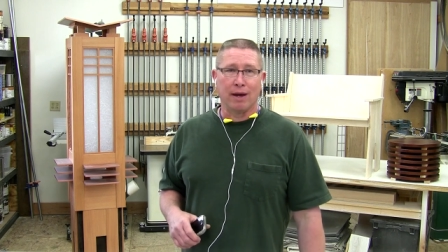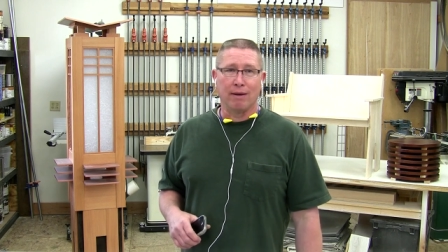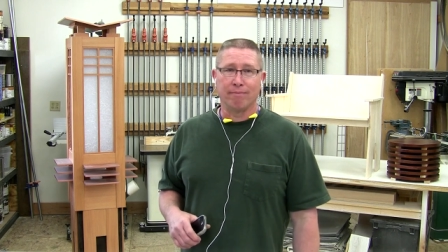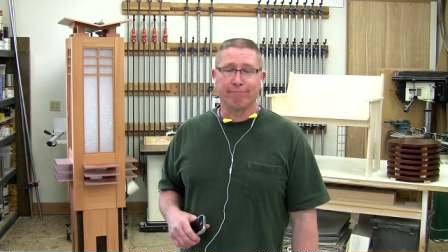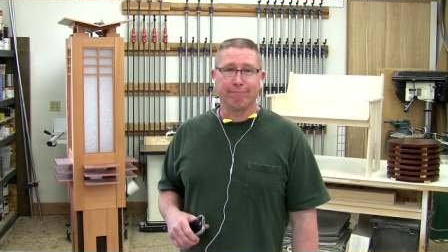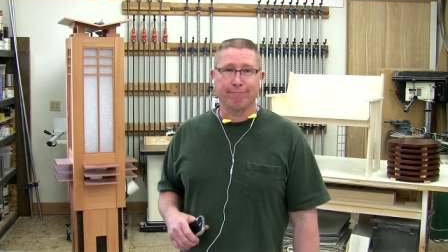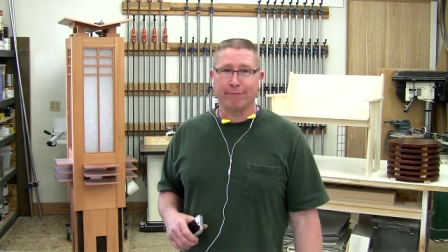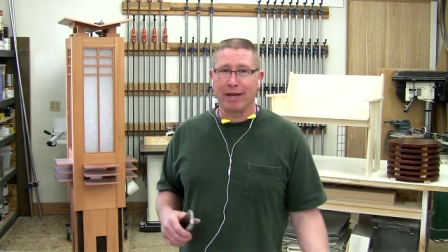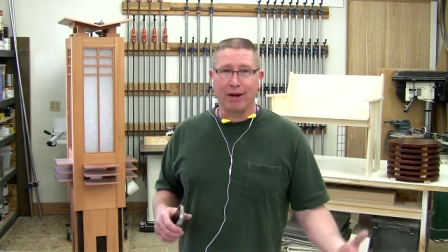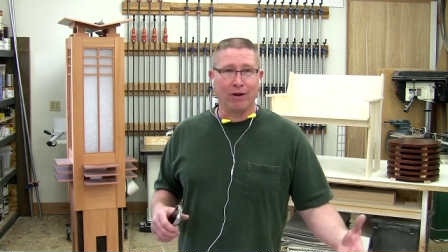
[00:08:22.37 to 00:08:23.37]
um,
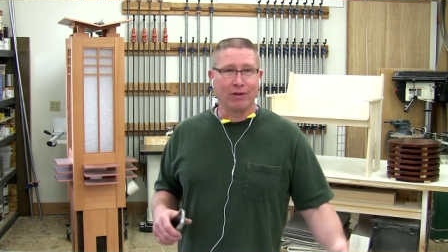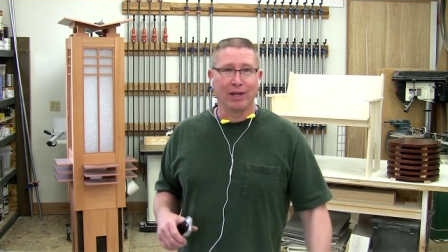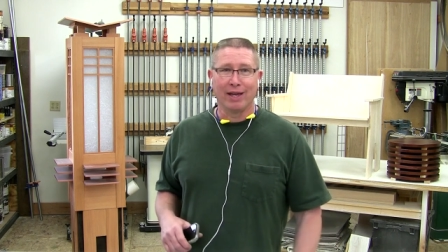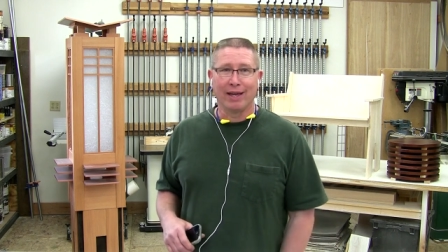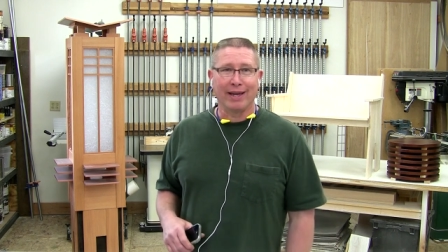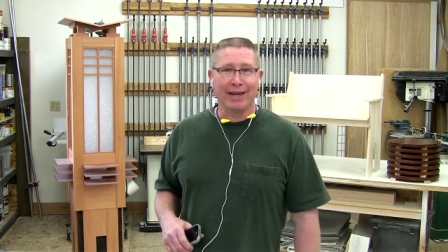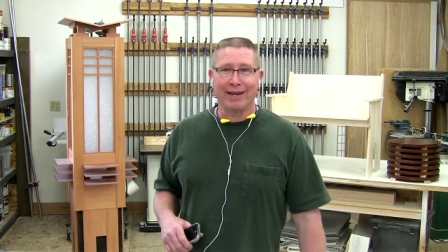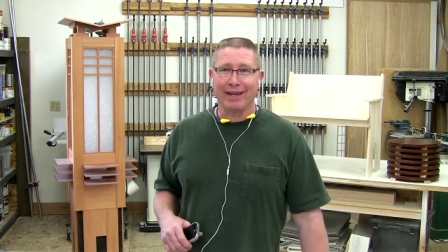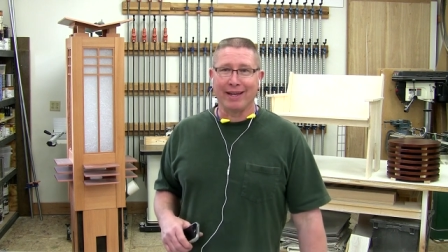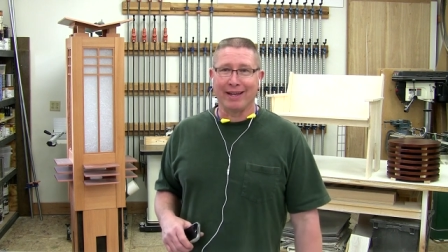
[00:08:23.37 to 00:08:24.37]
you know
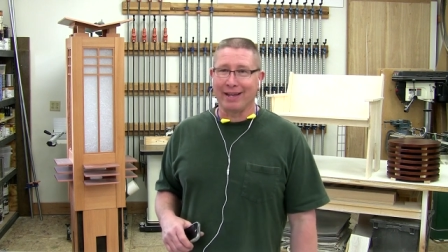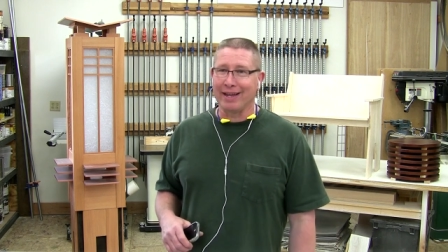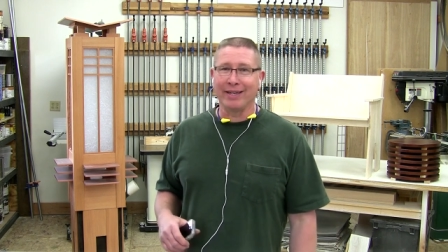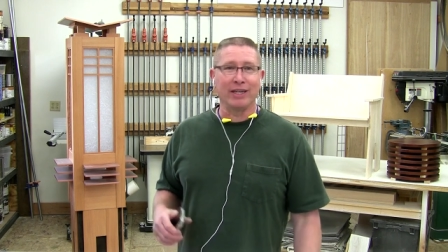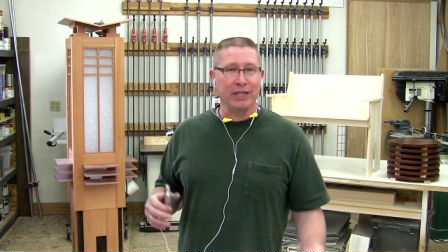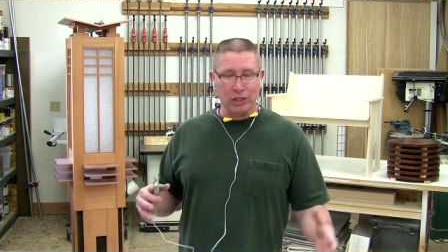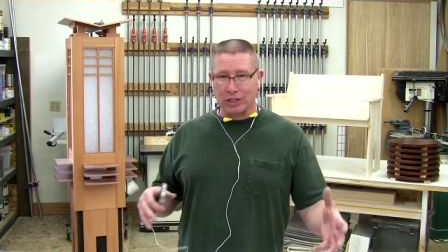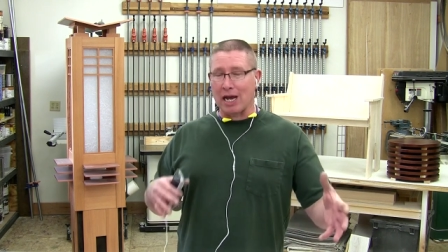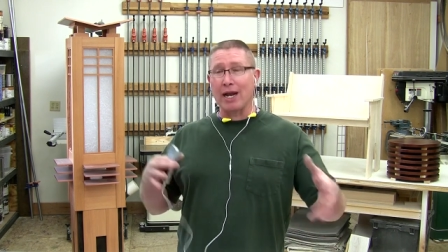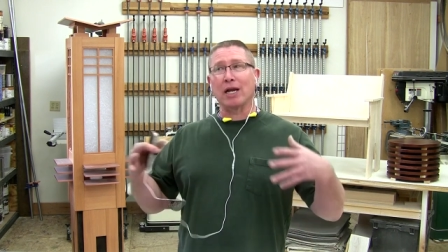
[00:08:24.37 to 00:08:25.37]
it it, it
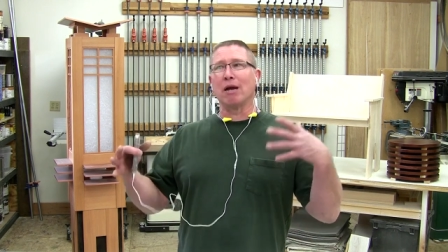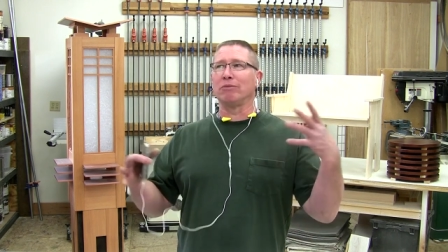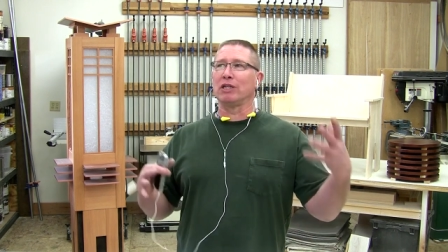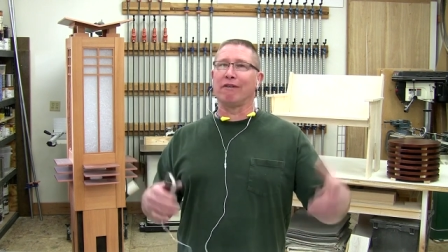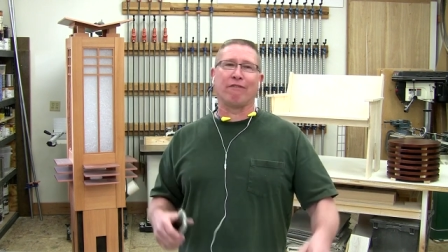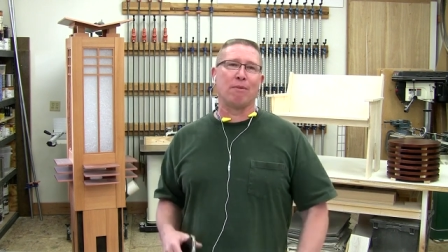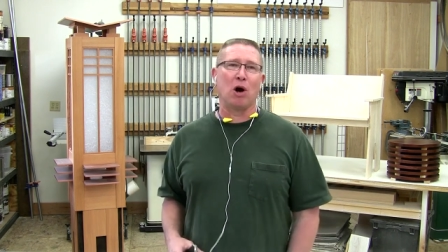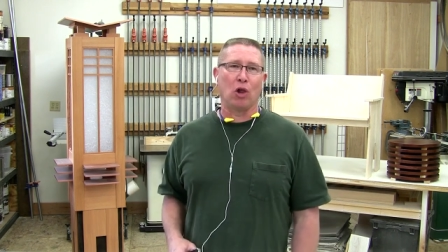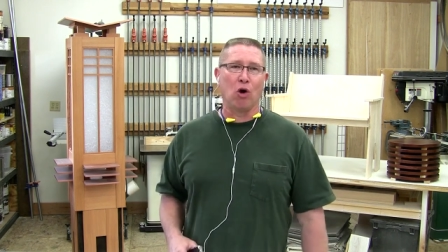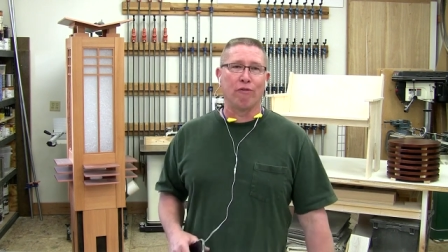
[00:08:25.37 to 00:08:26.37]
just kind of comes in from
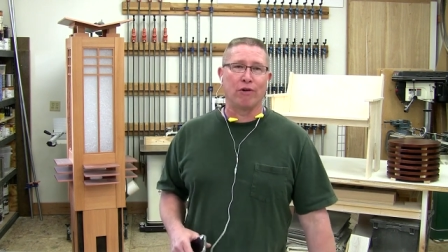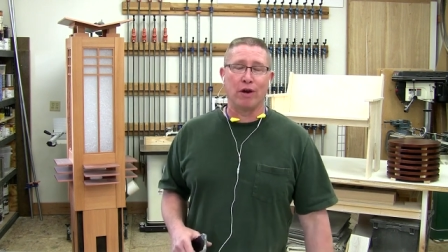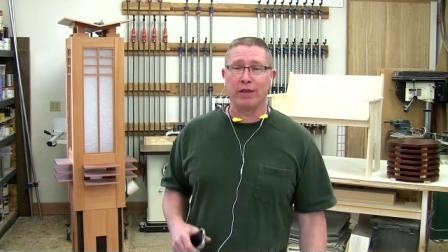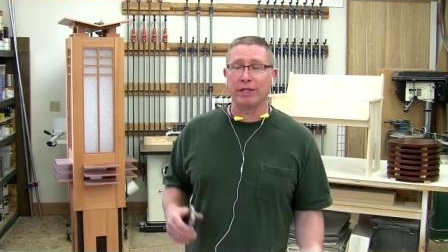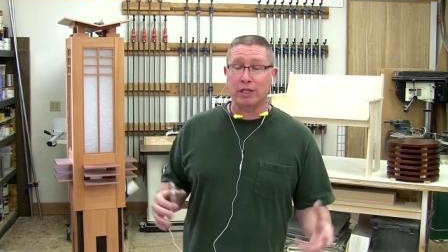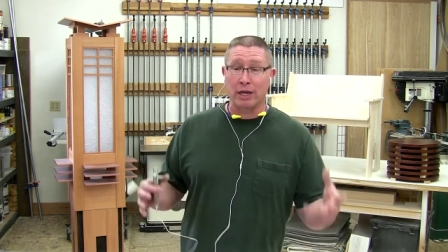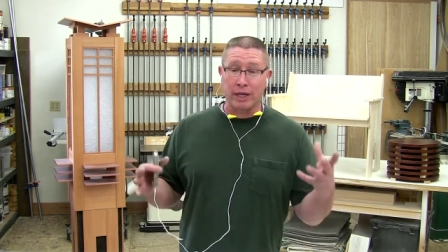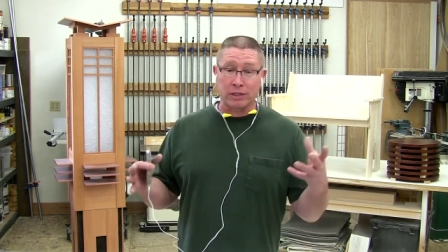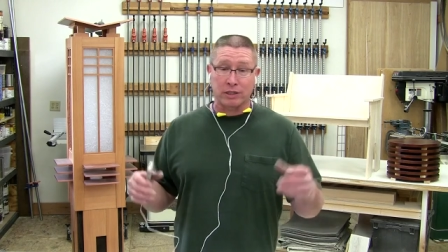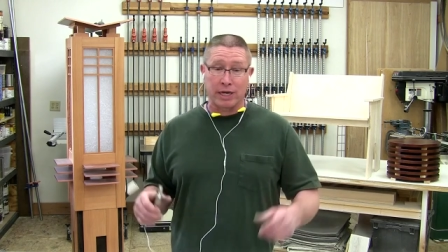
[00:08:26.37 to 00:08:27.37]
all over, and it's a
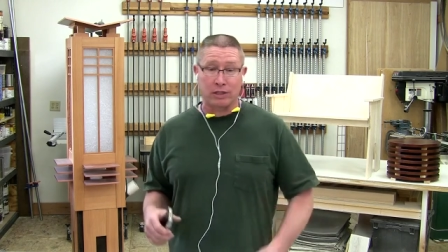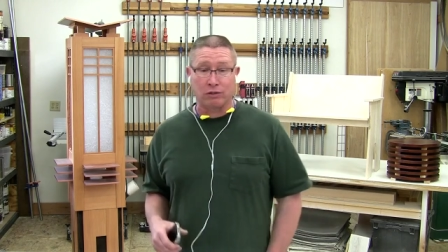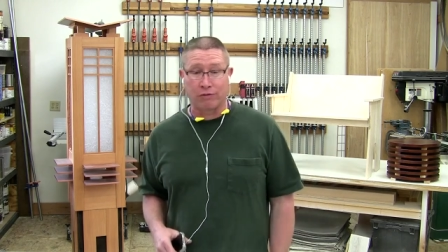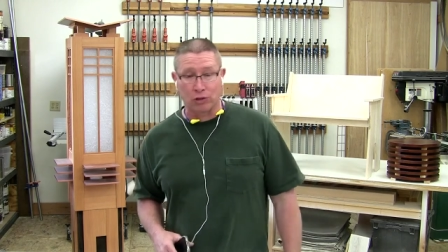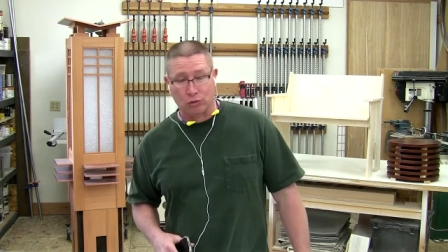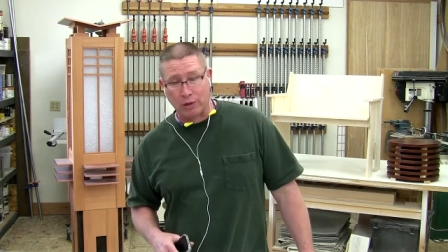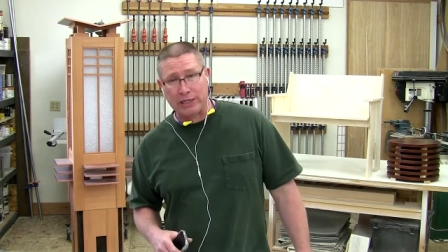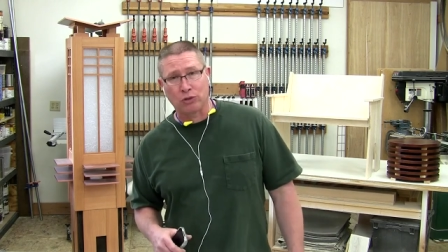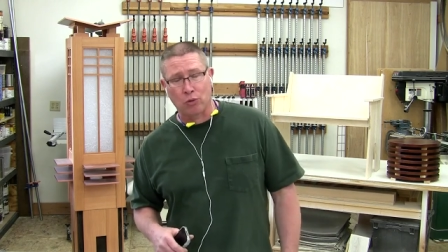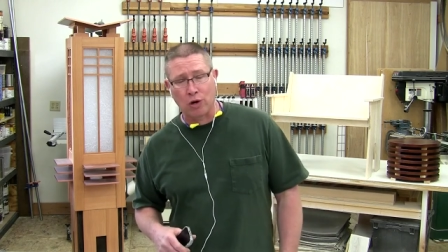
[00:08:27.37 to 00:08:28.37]
it's a nice diverse range of